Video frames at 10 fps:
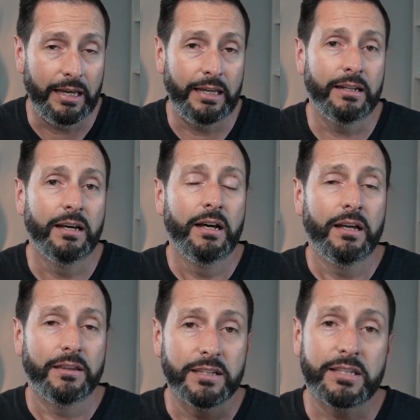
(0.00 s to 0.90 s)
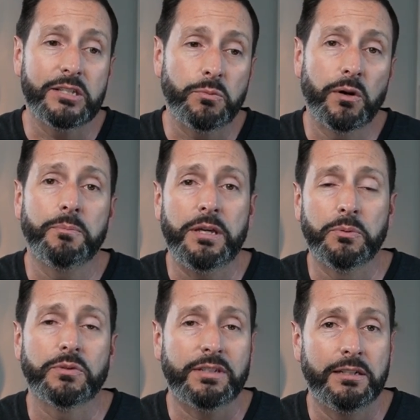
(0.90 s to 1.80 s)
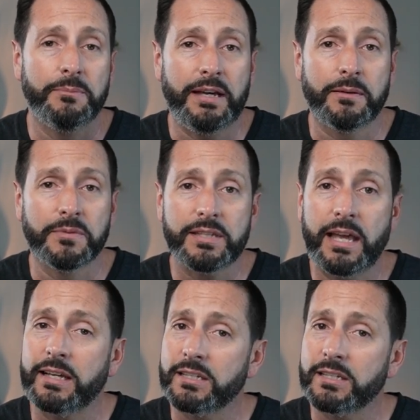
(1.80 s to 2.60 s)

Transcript: And this is where people tend to make a mistake,